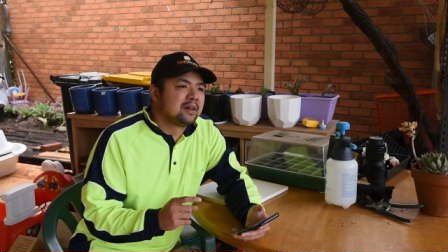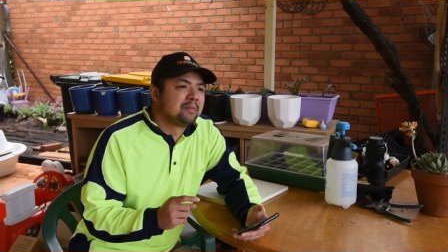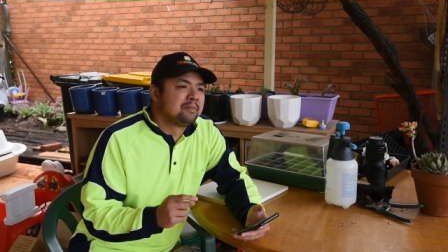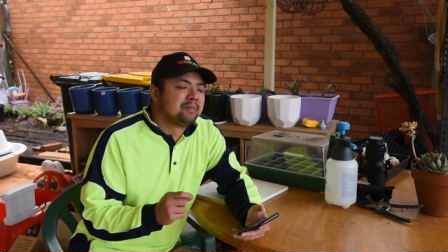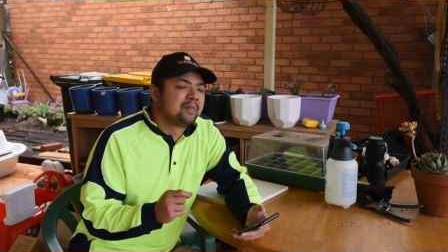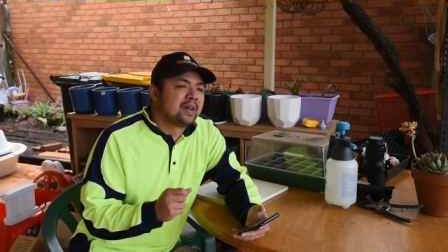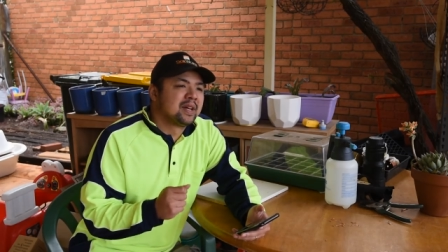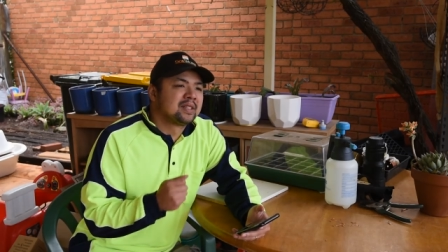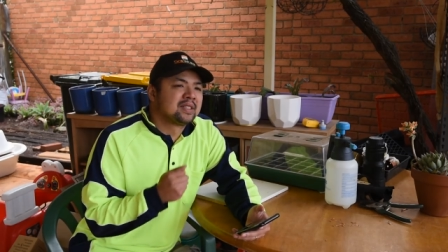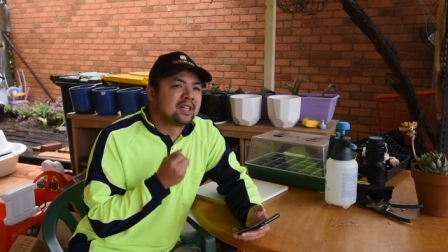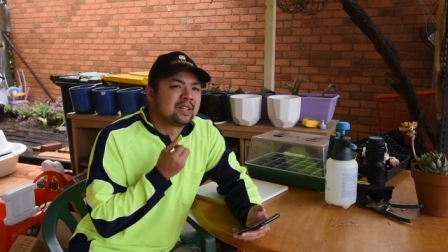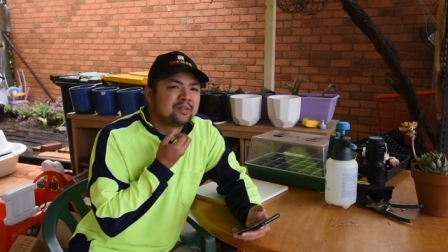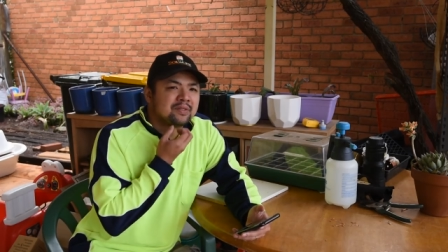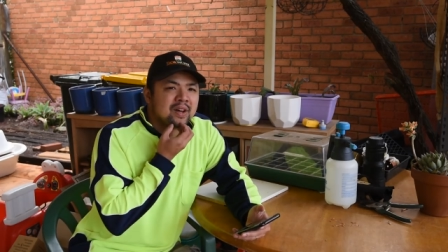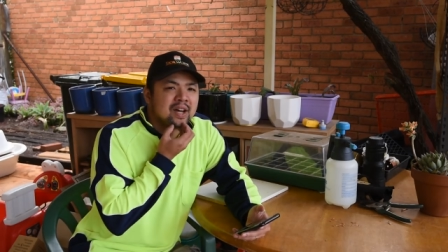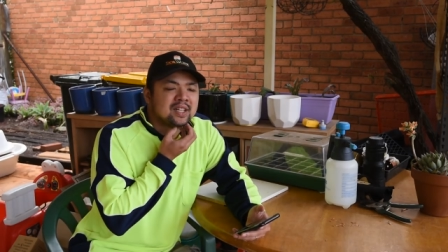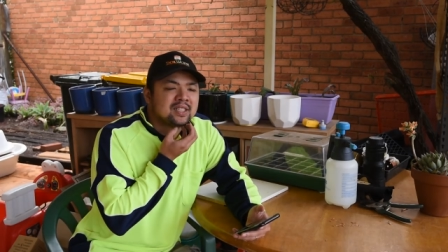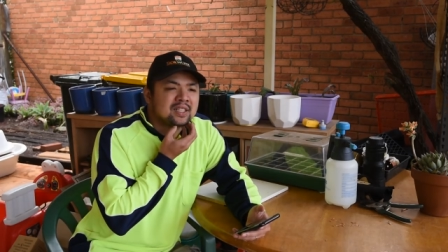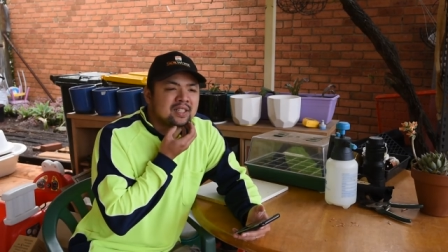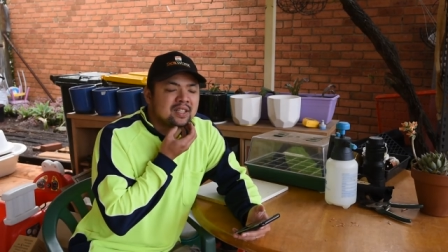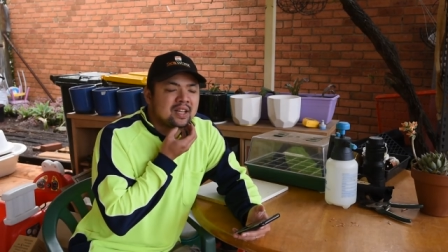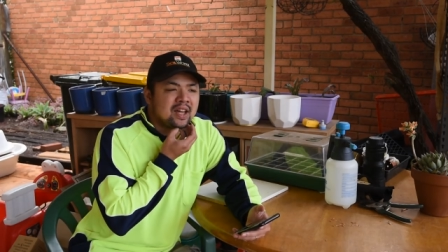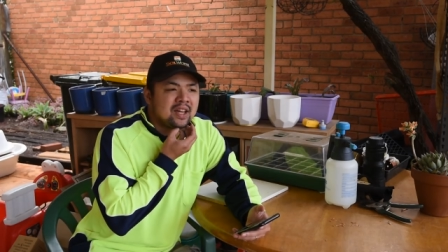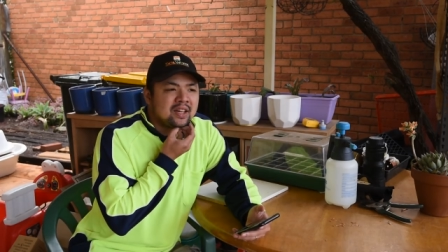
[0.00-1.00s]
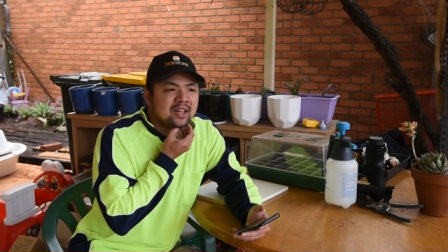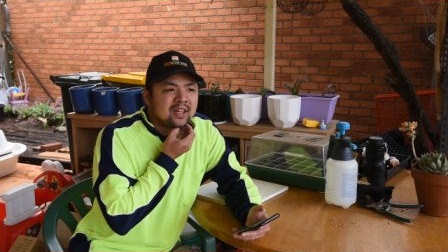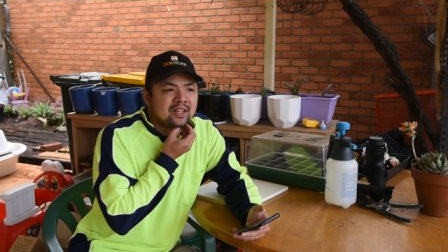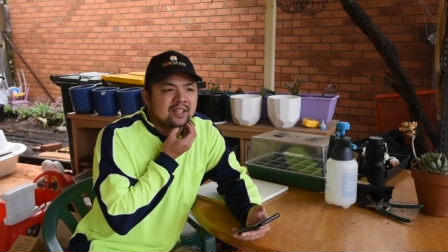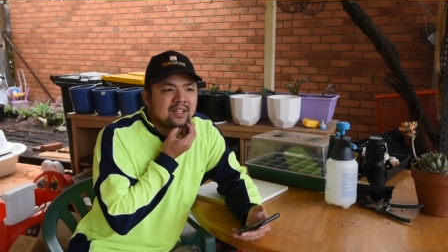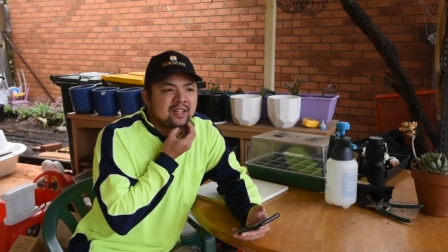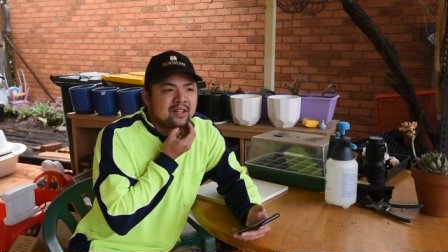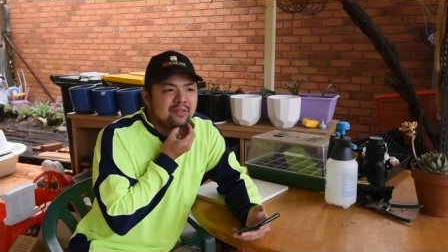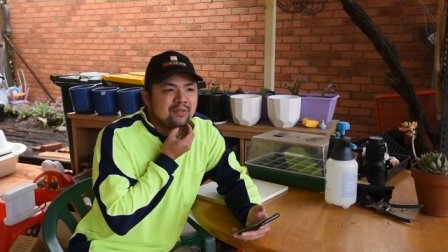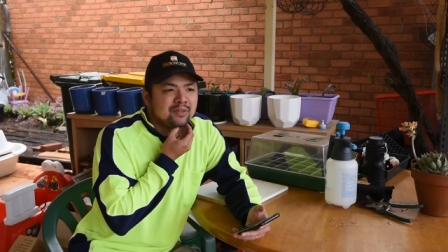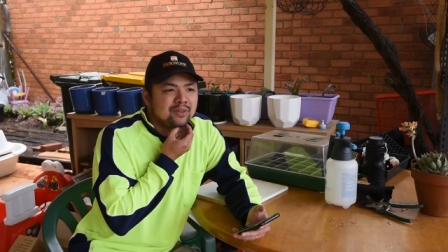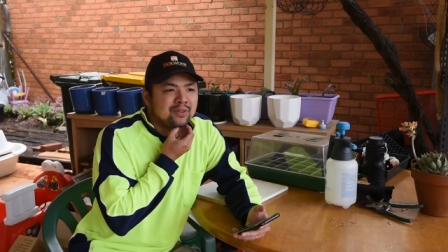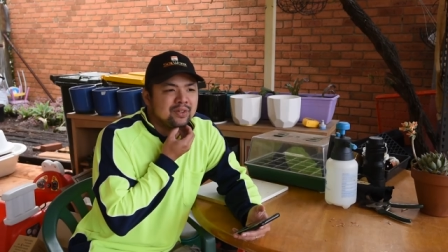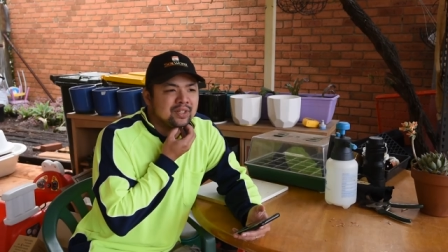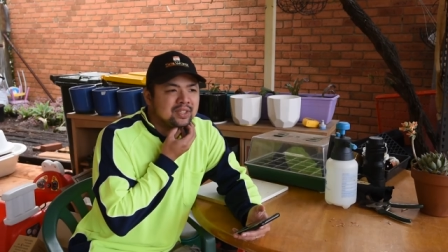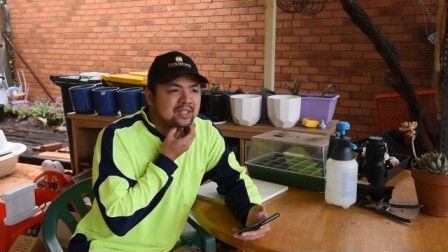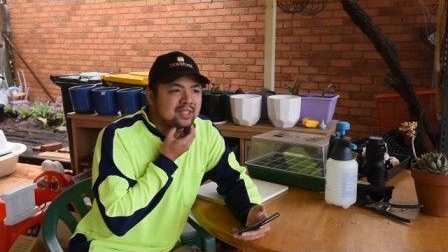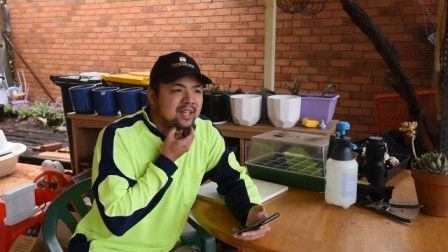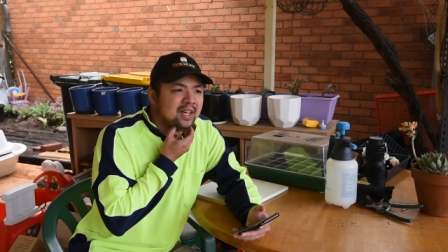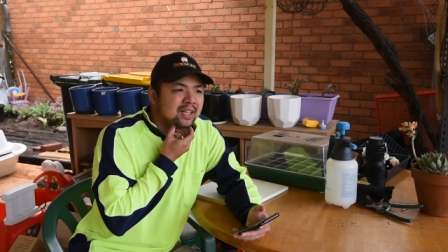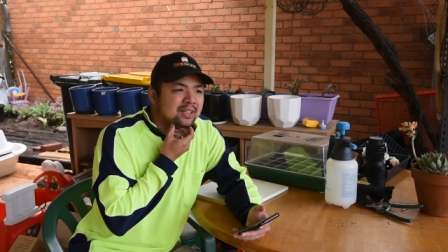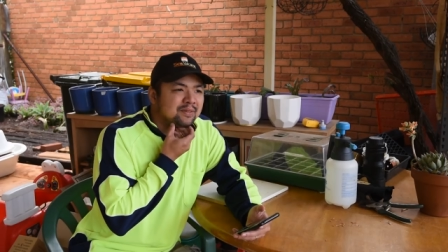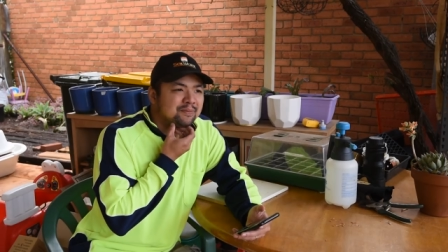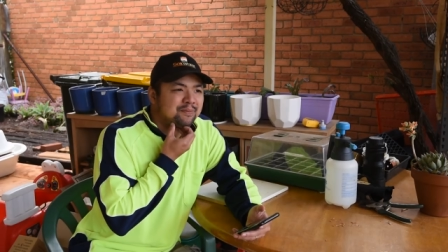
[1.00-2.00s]
the best advice that I can give you
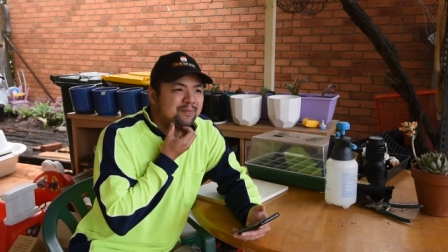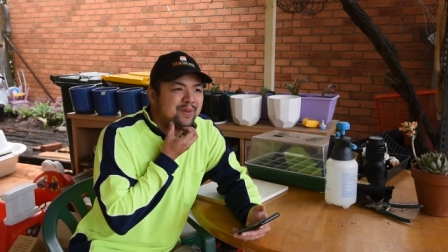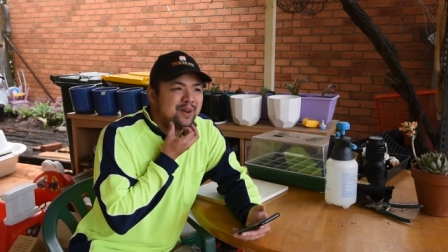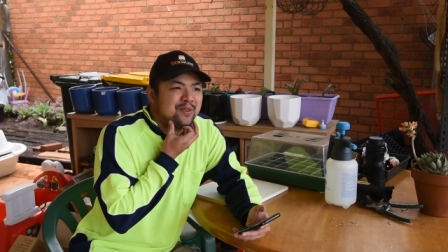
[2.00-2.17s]
is that